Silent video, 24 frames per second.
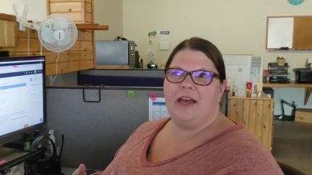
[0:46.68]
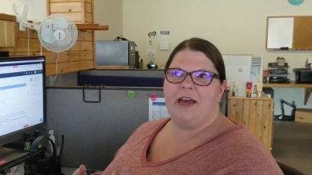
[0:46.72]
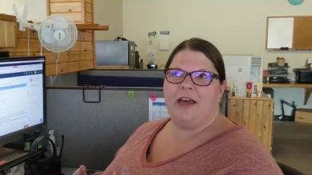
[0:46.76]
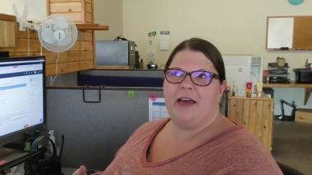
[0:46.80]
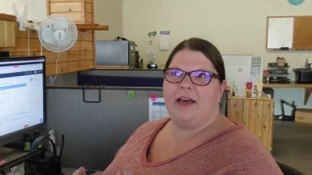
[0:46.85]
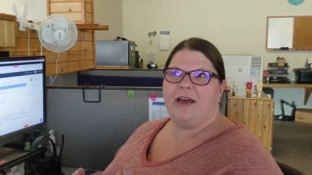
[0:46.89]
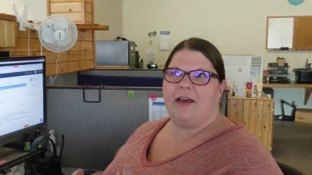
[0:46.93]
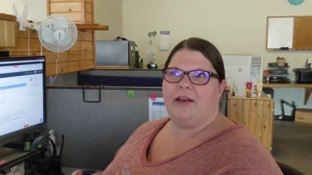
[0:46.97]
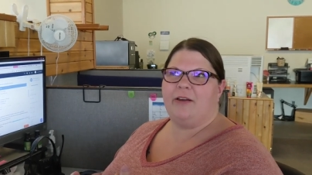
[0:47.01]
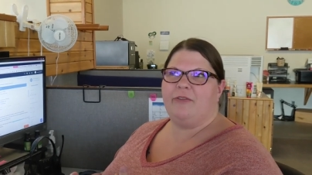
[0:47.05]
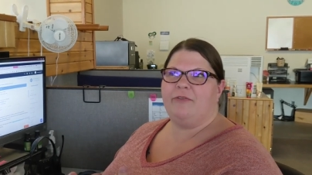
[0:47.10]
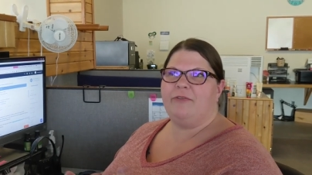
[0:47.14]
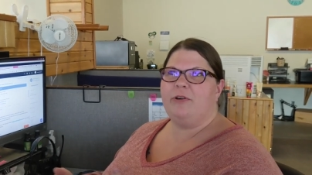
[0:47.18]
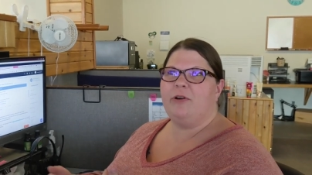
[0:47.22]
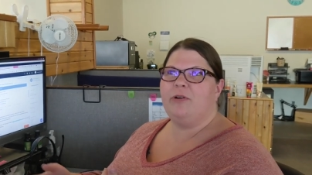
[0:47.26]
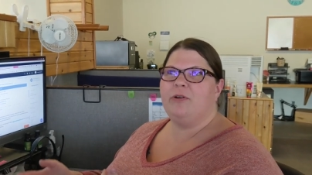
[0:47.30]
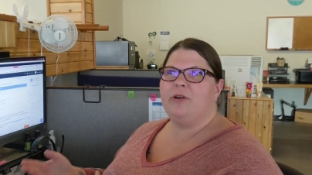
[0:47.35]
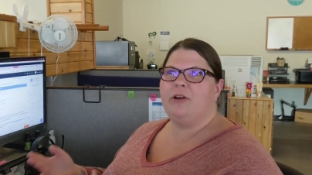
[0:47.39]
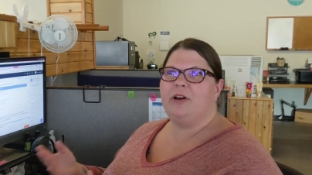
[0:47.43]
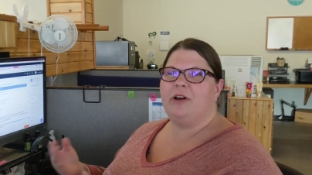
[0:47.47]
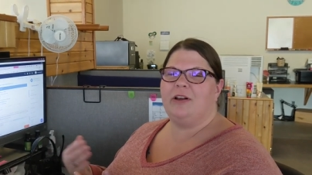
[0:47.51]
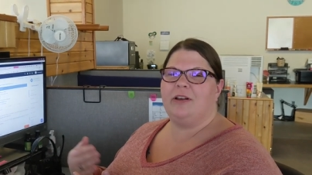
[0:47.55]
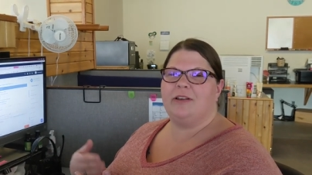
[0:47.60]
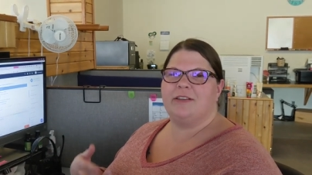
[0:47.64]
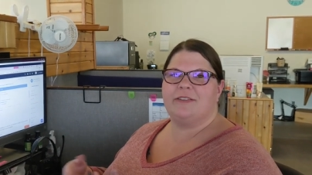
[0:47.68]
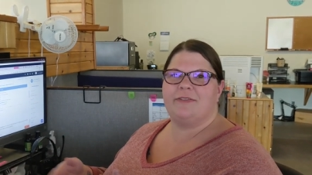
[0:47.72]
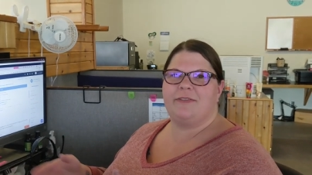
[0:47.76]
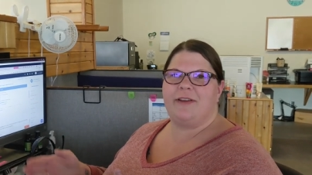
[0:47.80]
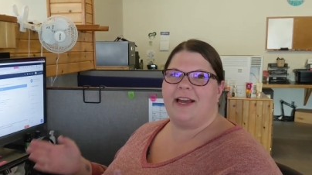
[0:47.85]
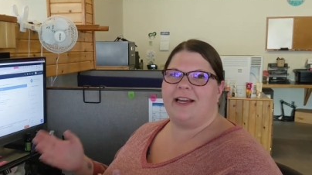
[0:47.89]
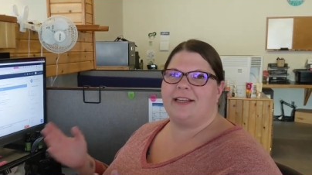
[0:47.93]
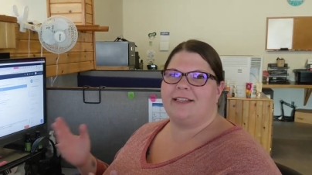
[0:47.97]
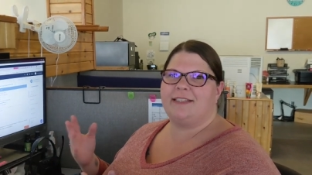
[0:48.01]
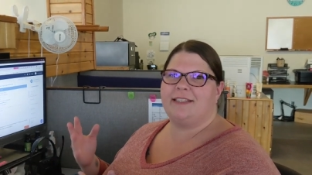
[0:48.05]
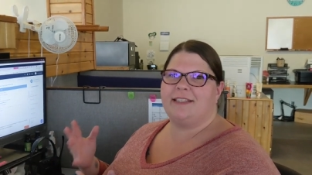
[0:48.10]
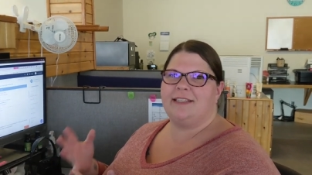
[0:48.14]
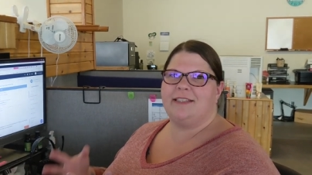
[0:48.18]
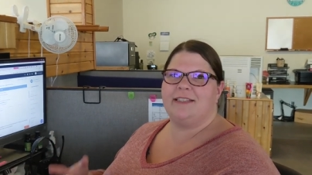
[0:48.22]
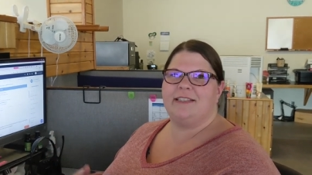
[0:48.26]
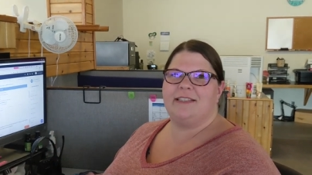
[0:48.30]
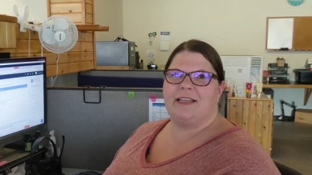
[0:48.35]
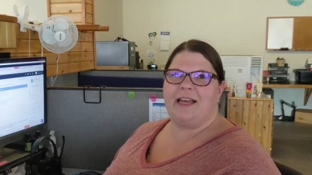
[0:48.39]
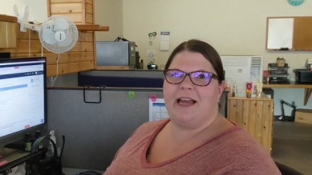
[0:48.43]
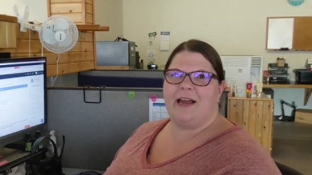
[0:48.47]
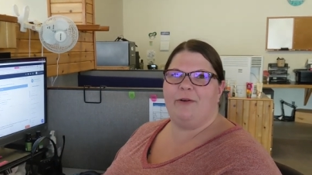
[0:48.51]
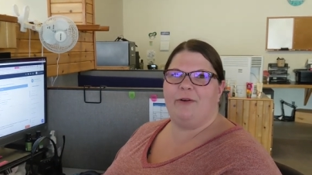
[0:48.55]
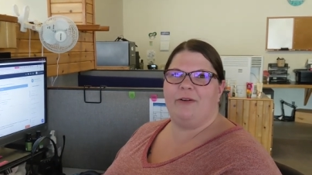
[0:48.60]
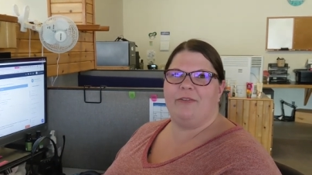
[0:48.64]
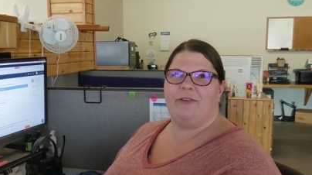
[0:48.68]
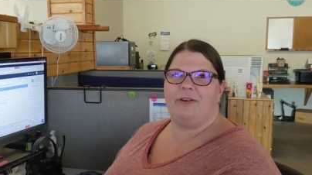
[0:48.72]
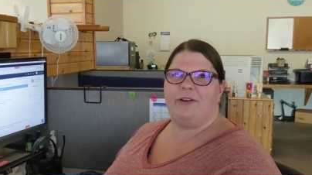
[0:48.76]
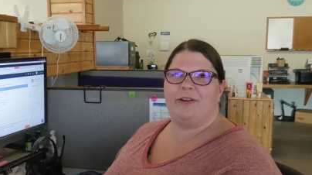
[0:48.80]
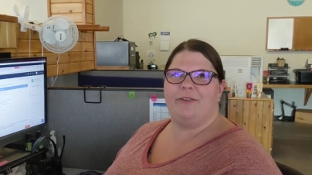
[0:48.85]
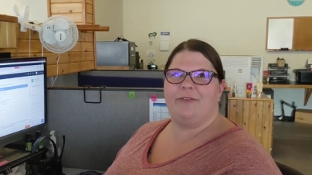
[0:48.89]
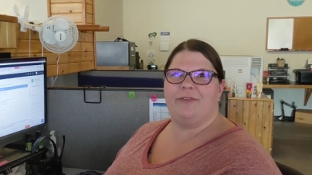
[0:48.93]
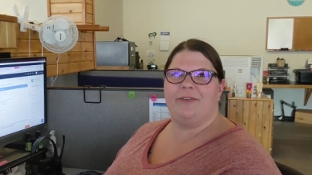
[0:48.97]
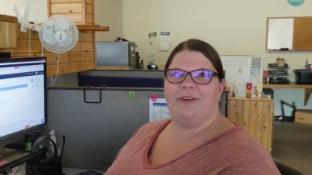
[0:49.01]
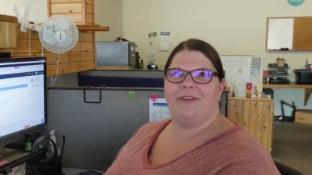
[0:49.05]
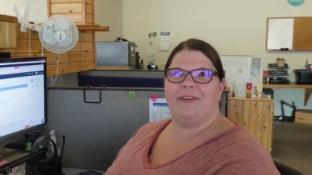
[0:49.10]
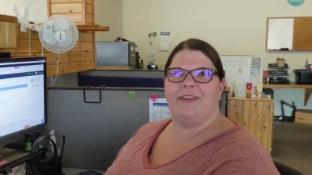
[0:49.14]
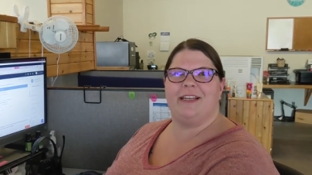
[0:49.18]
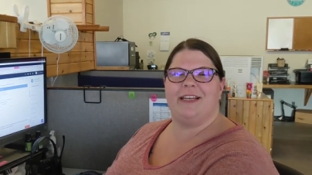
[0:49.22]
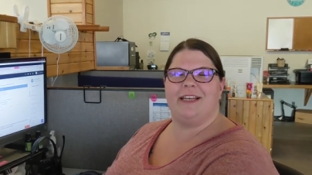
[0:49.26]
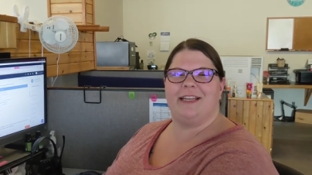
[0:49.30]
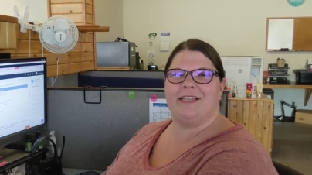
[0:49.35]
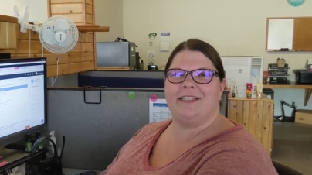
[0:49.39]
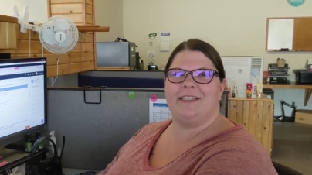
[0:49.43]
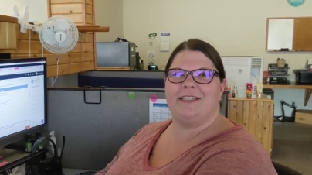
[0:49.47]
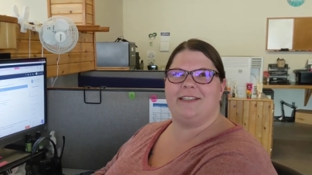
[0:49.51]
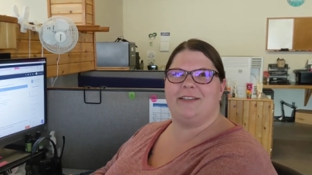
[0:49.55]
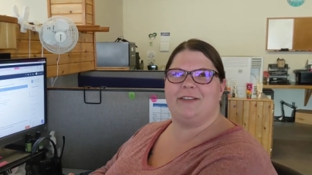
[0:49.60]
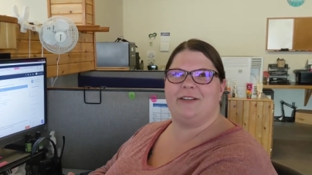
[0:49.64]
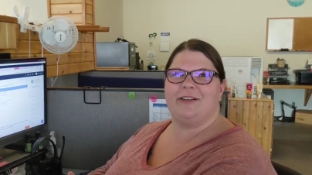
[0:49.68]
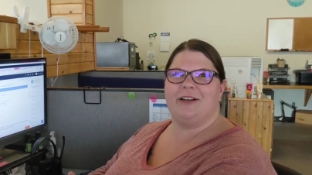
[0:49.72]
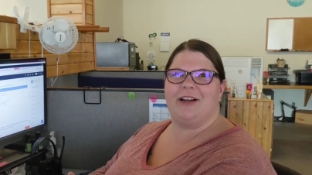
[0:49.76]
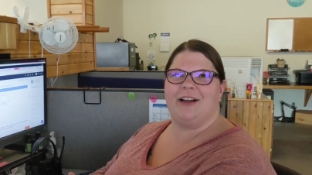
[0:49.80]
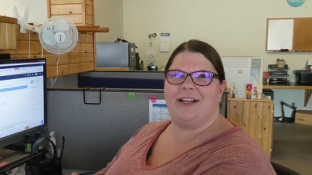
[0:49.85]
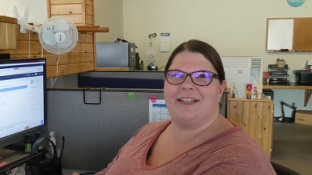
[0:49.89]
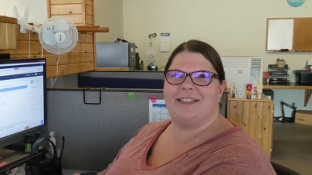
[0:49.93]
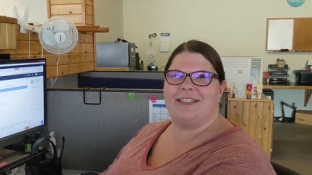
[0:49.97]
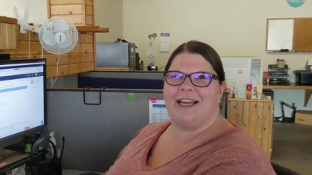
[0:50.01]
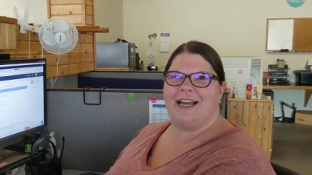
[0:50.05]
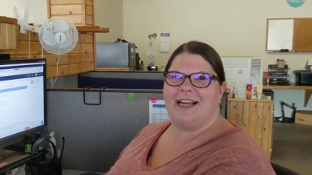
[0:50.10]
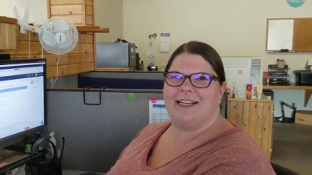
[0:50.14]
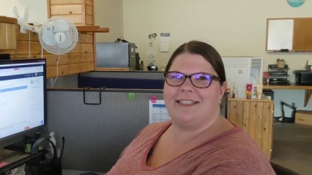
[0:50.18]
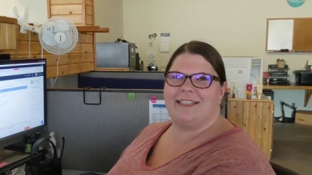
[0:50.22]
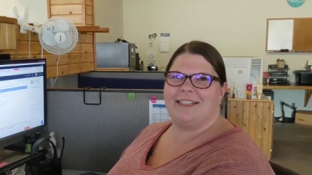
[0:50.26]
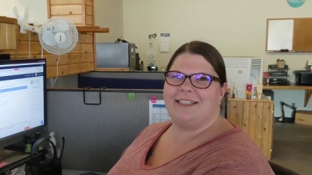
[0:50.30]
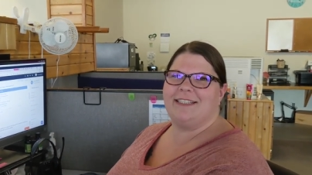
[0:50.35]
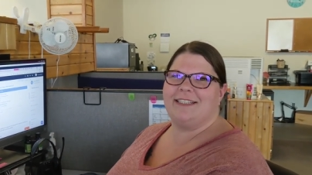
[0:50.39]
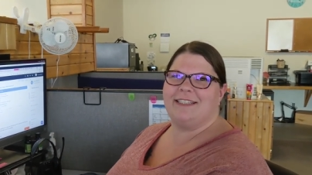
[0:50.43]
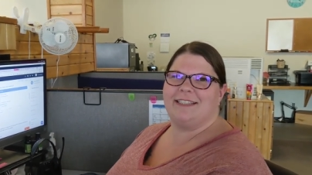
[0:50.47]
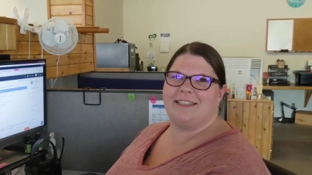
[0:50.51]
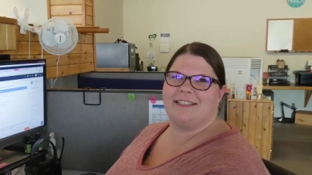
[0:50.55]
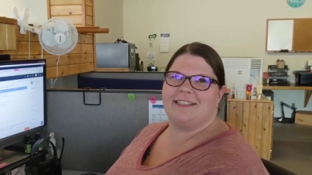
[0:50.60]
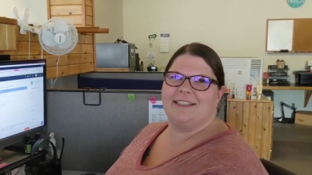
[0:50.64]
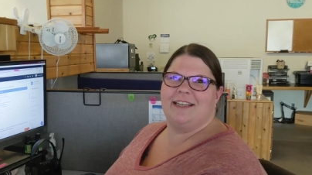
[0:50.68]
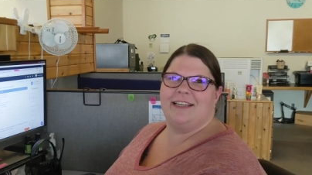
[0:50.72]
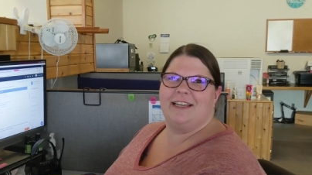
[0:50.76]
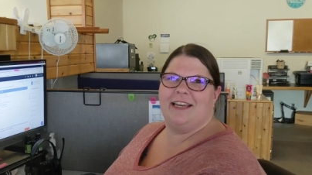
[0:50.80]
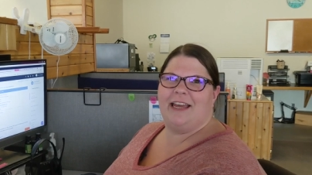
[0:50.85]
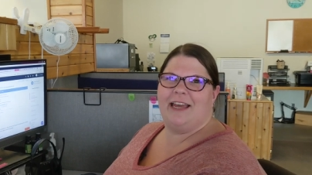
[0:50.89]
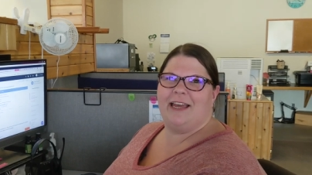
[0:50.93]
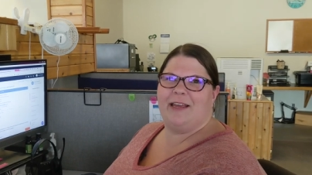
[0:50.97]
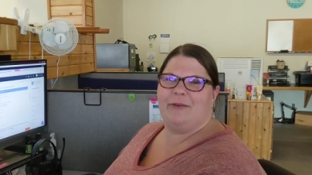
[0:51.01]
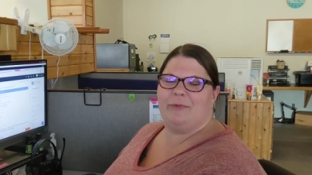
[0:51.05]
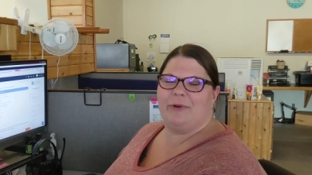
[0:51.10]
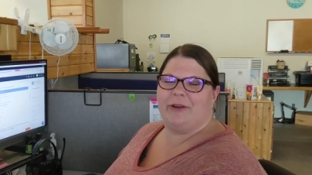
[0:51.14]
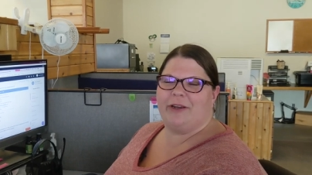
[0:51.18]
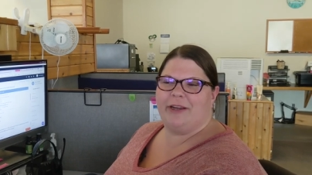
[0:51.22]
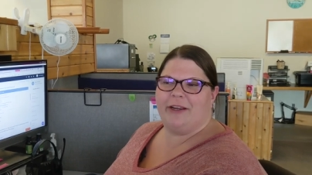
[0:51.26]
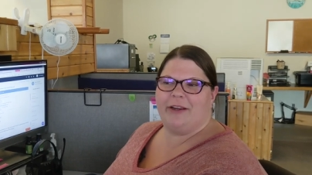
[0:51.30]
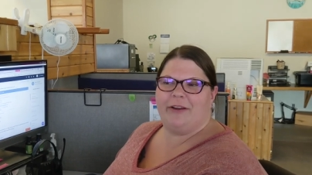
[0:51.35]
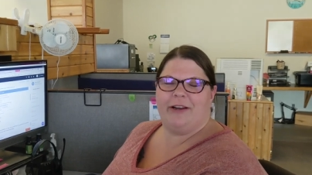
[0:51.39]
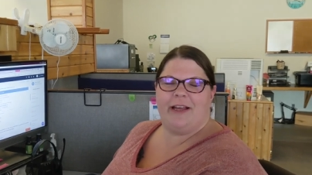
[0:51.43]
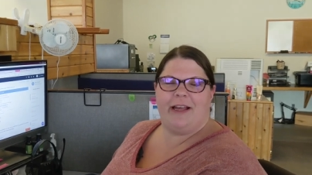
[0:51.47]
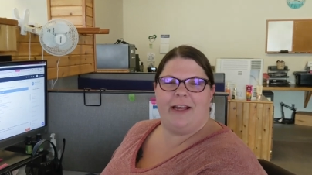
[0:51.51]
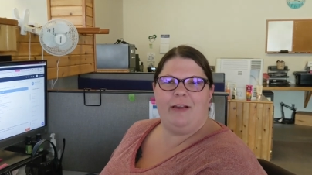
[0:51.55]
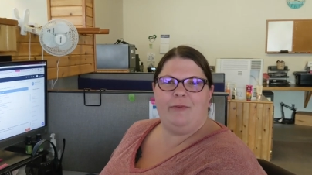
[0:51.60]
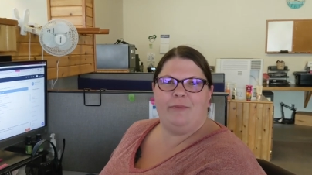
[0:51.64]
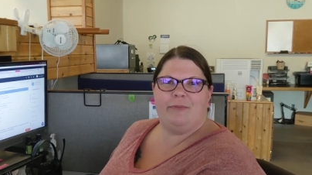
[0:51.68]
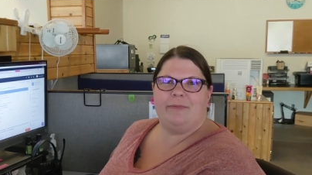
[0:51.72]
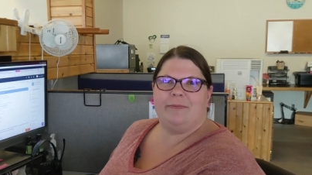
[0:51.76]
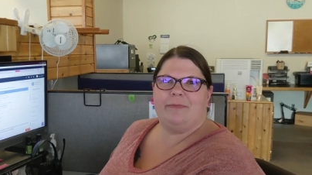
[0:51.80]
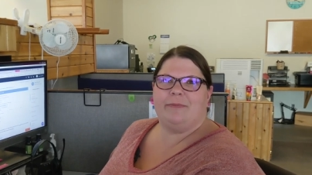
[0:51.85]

uh, phone calls, faxes, however you feel the need to contact us, and we're here to help.